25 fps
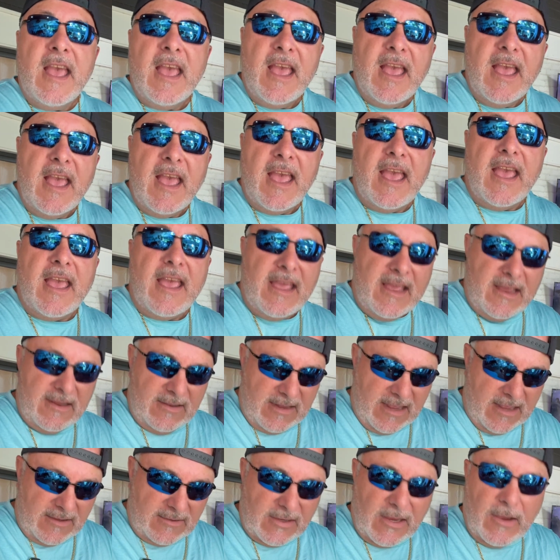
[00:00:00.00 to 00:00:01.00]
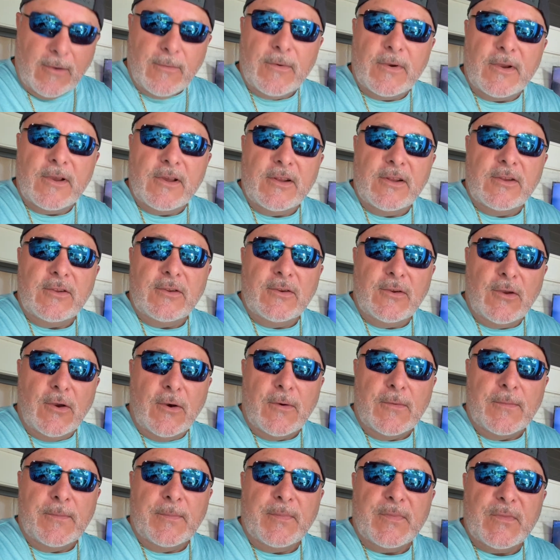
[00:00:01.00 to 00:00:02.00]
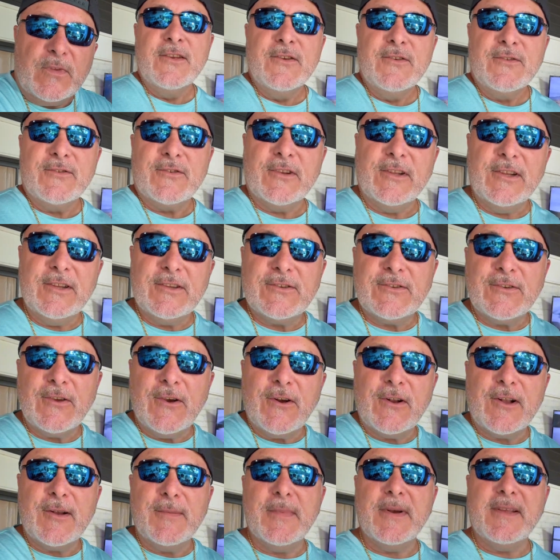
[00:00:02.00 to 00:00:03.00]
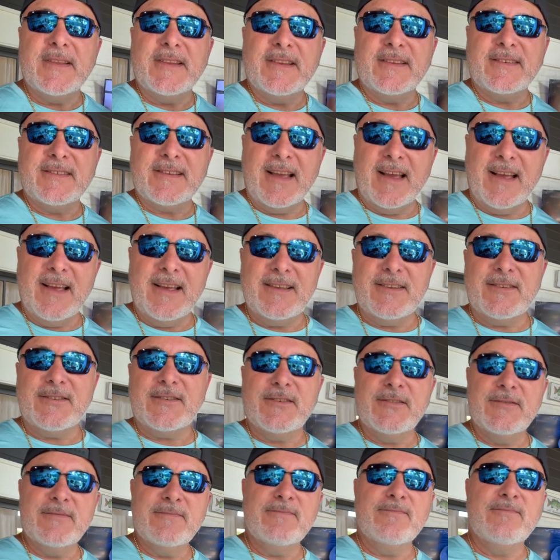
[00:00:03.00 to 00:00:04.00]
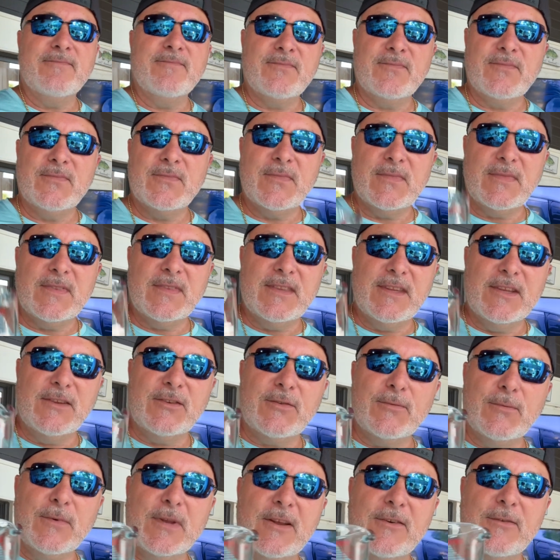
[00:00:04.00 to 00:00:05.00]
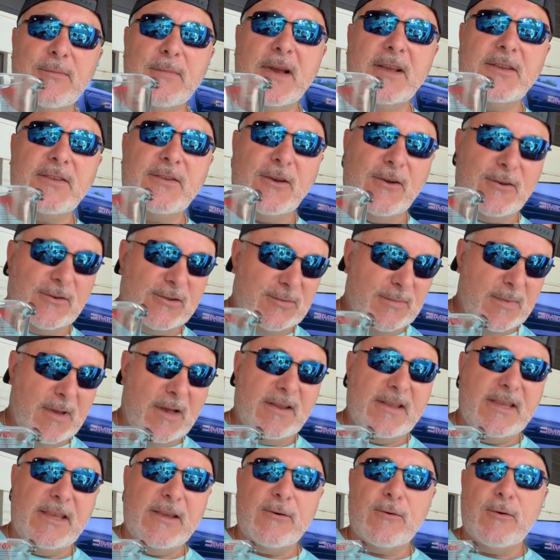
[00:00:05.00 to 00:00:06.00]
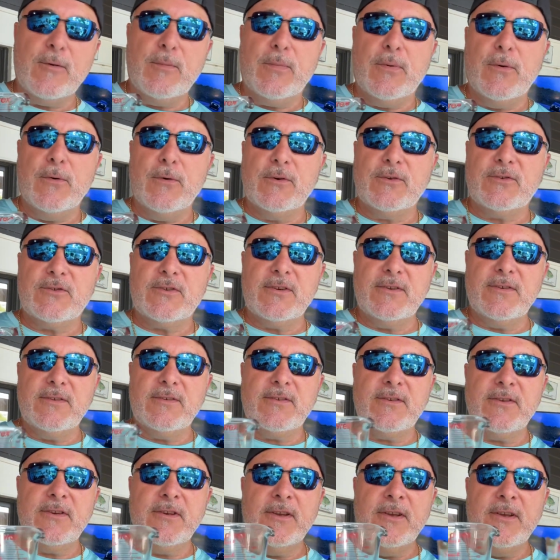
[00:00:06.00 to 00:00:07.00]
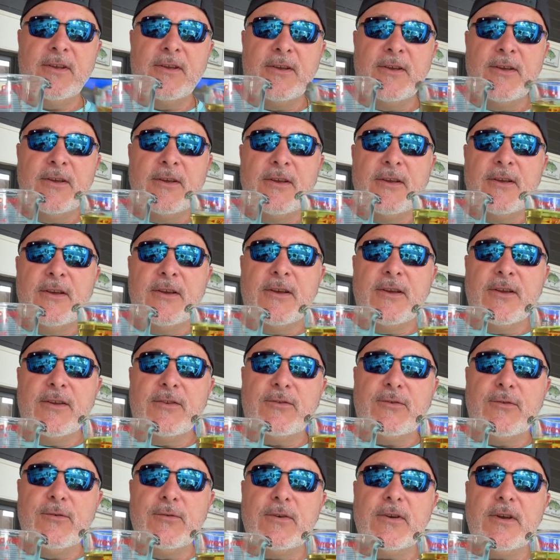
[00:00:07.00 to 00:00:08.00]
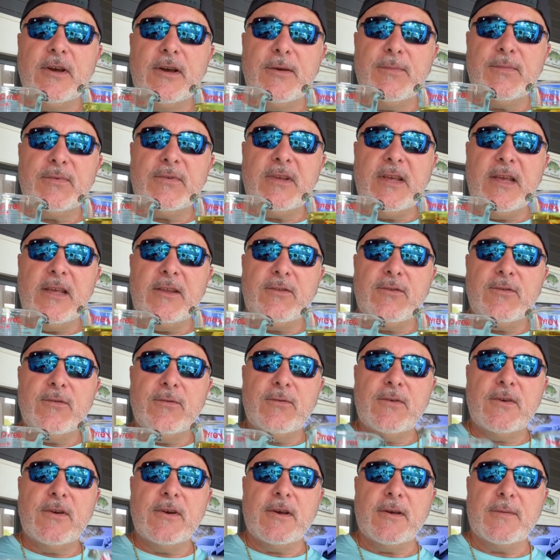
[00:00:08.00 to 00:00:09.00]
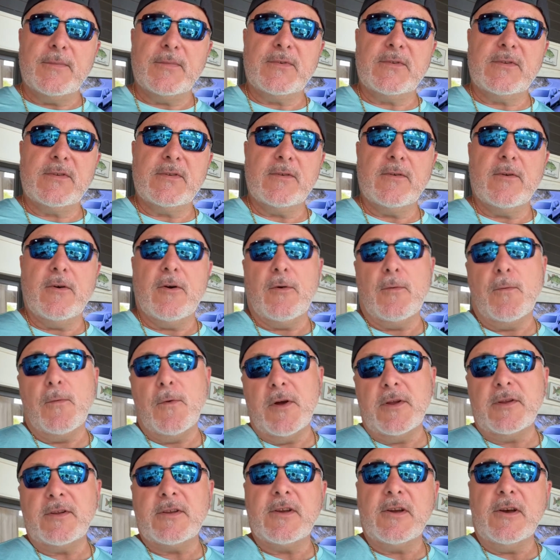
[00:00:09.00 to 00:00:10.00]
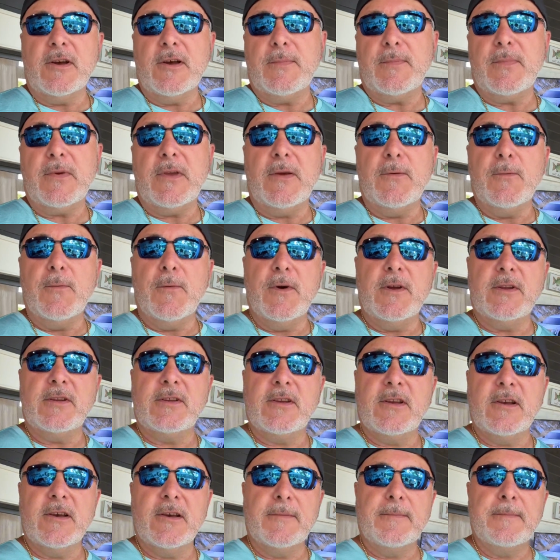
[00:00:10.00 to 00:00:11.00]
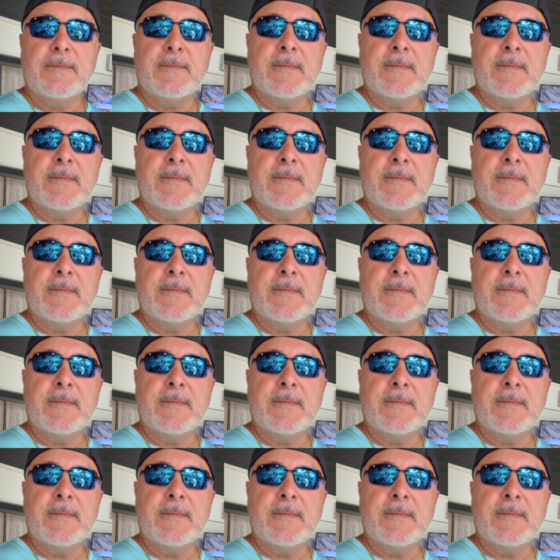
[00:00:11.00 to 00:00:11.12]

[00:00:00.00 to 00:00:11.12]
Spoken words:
And that's how we're gonna go. So let's talk about this, guys. This is what everybody talks about. Equal portions, 2 cups and 2 cups, or 1 cup and 1 cup.